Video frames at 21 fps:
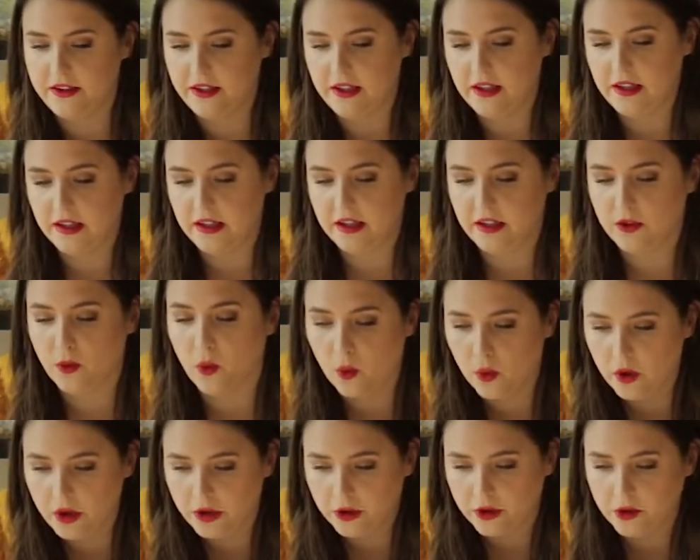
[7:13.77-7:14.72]
the
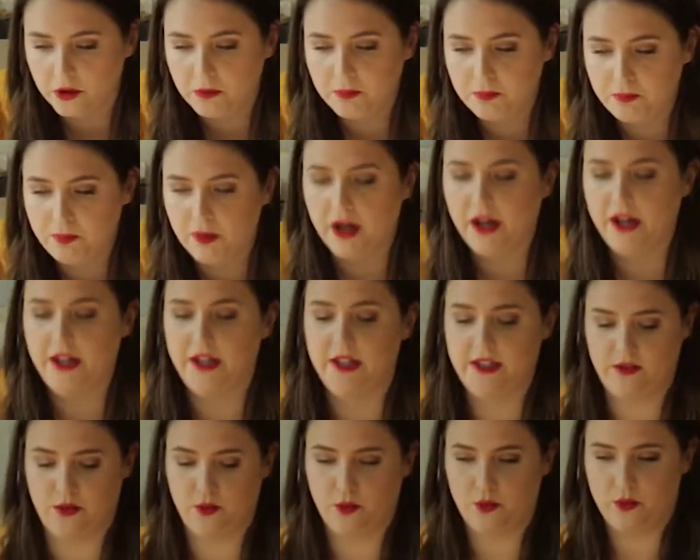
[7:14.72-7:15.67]
oil, but
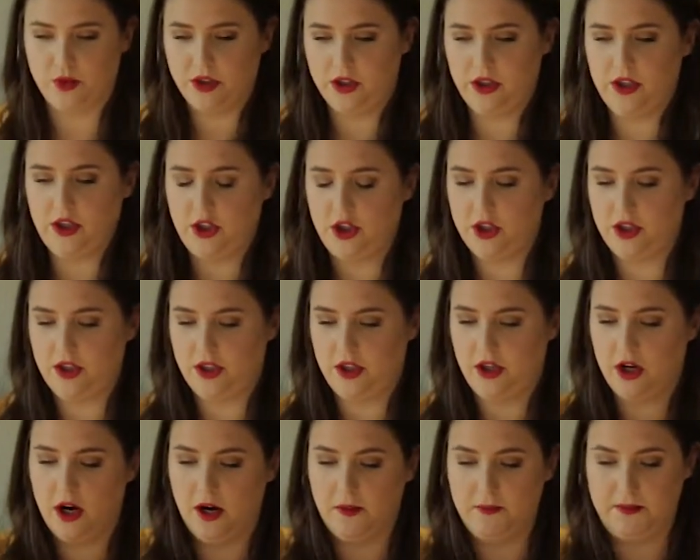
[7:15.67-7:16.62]
it's a really good
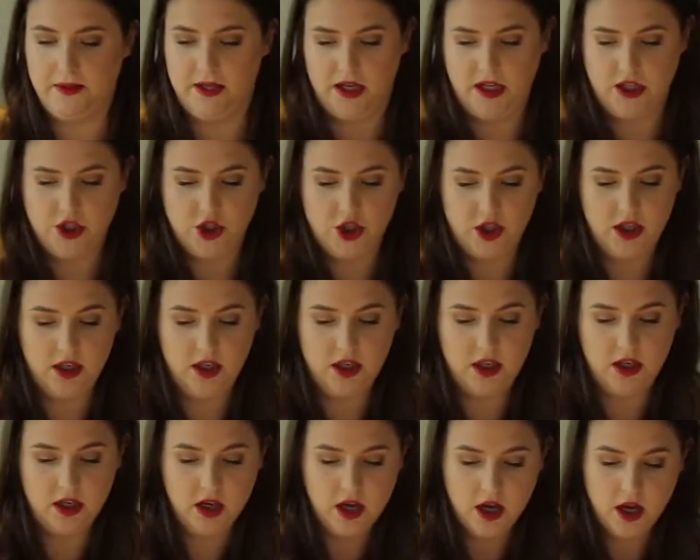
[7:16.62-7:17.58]

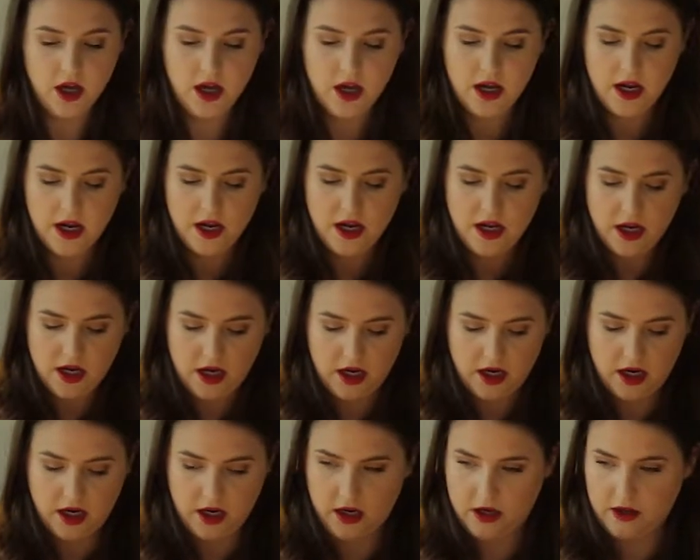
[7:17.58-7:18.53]
combination.
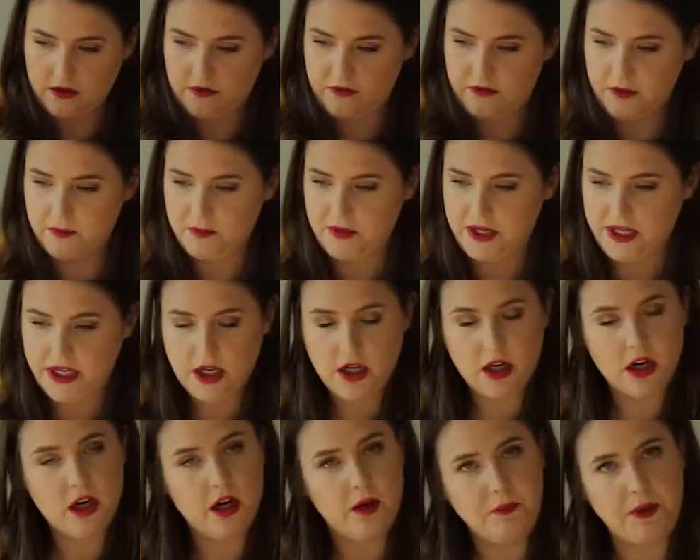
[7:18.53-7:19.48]
And from
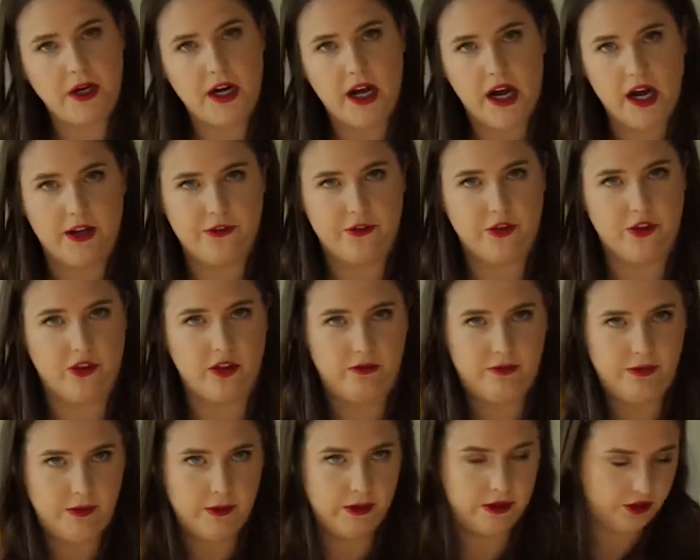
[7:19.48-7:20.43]
here, I'm going to add just a
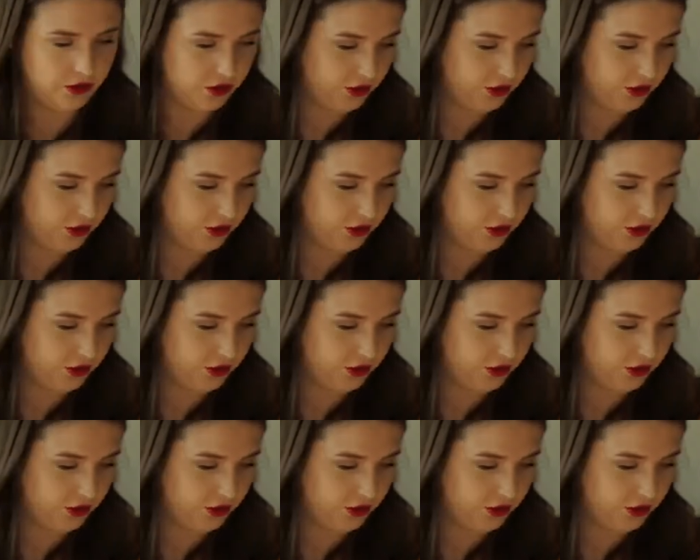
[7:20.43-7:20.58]
few other